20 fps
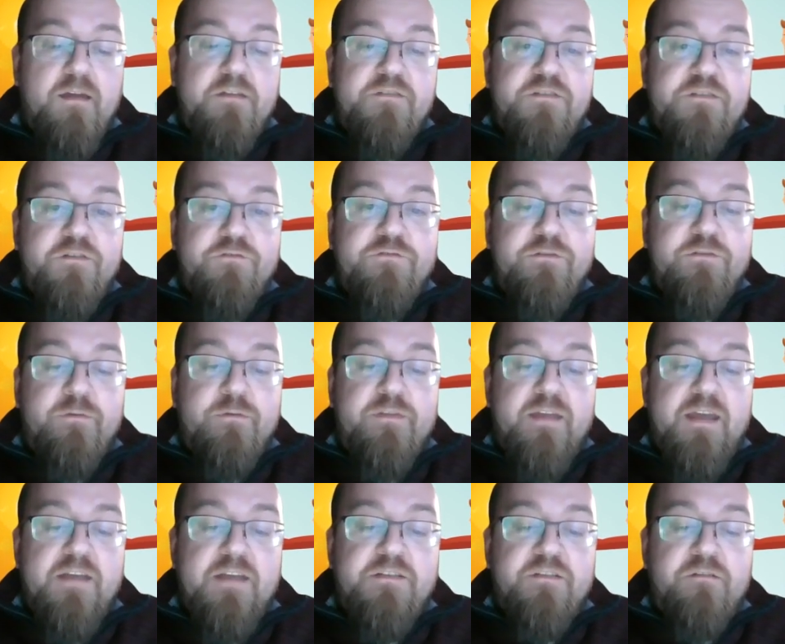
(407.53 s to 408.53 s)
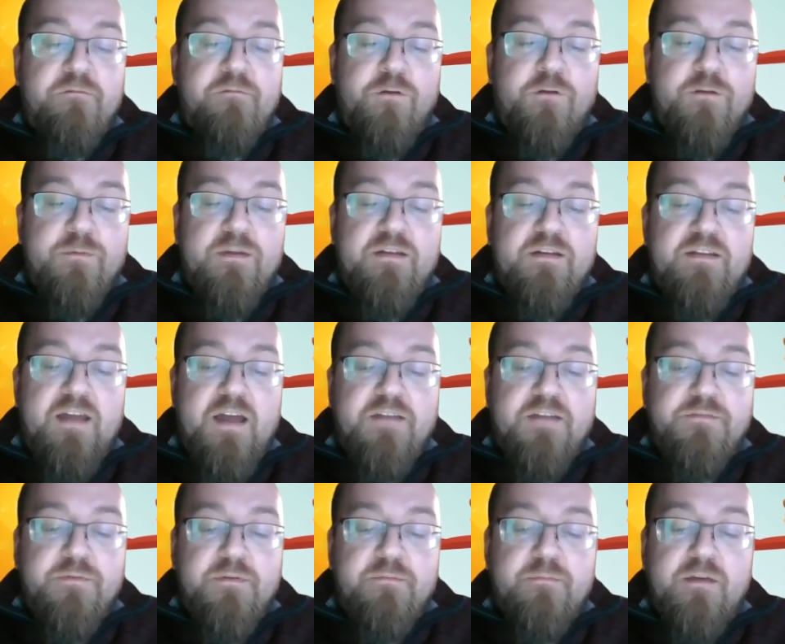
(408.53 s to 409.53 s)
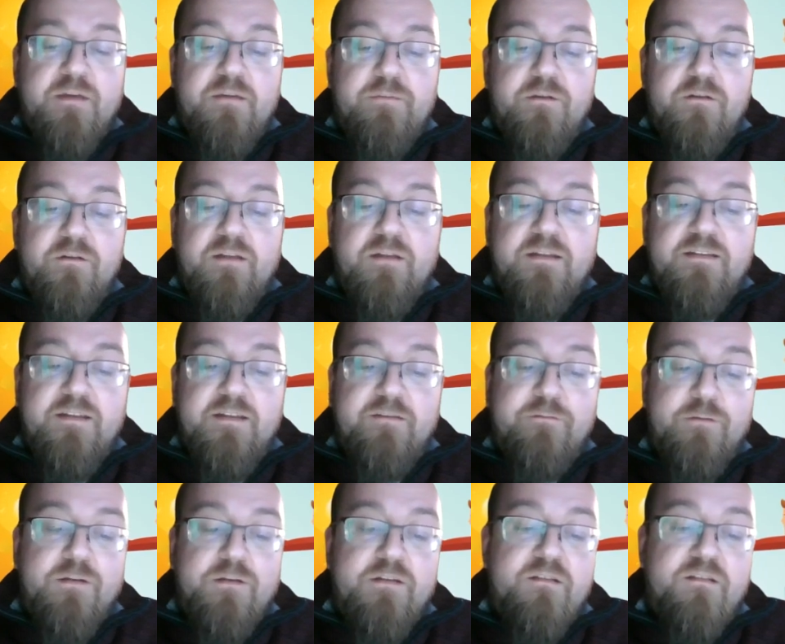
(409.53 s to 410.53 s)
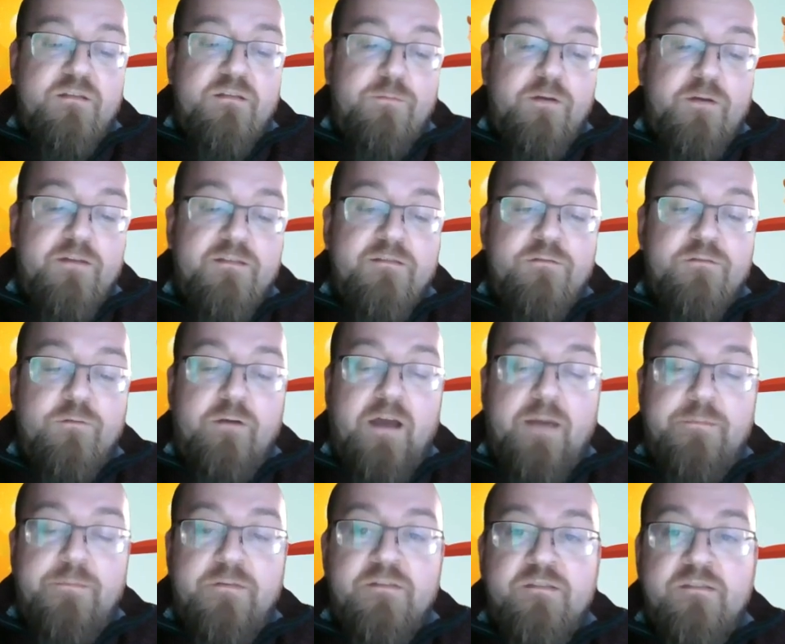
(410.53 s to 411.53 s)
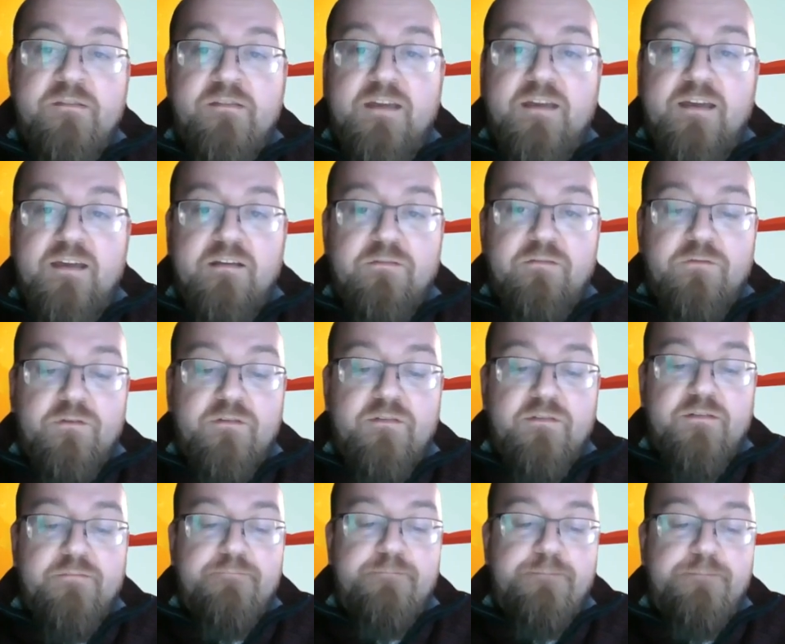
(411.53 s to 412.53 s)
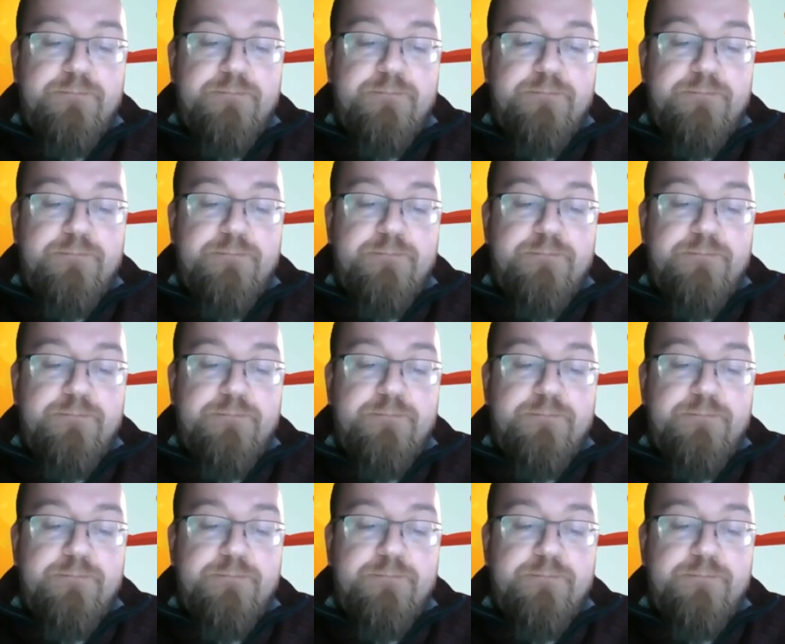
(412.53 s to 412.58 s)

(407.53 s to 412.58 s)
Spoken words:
Children with anxious avoidant attachment may appear indifferent to the presence or absence of their caregivers.